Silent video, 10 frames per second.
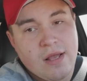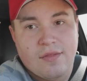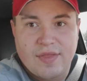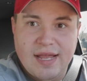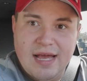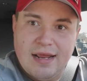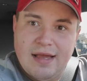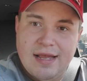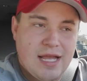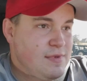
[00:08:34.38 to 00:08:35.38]
They had a
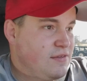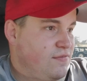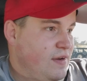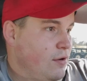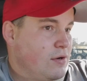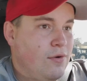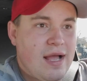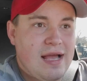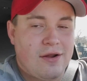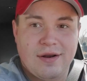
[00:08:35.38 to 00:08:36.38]
hemispherical
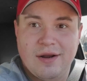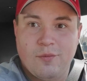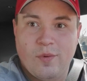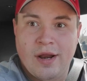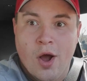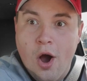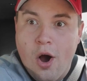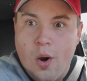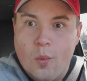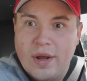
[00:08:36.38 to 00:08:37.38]
head on it and went,
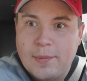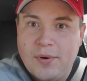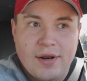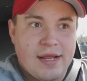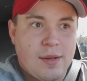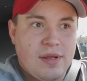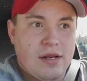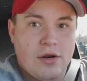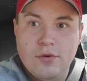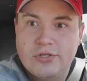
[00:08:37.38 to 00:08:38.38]
oh, we could put a Hemi in
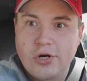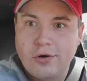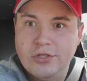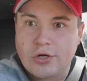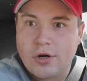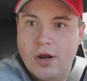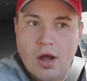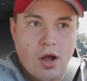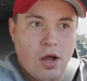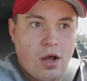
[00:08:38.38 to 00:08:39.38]
a new Charger.
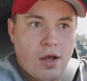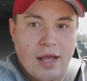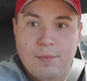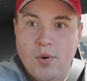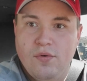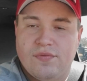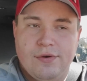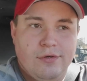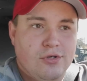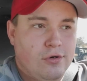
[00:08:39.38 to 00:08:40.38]
And poof, the
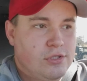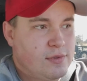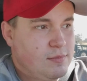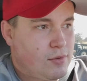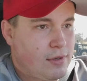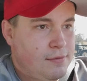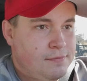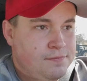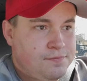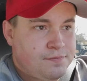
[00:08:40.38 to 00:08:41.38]
new Charger was born.
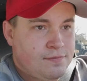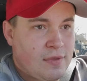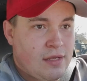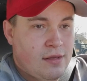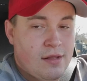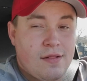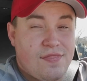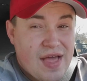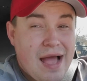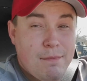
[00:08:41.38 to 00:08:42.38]

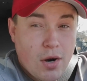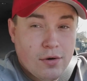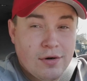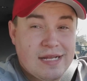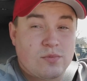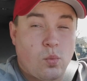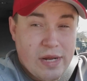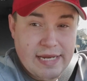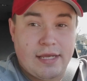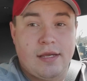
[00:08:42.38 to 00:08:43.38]
That motor is
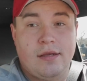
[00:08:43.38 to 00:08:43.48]
weak.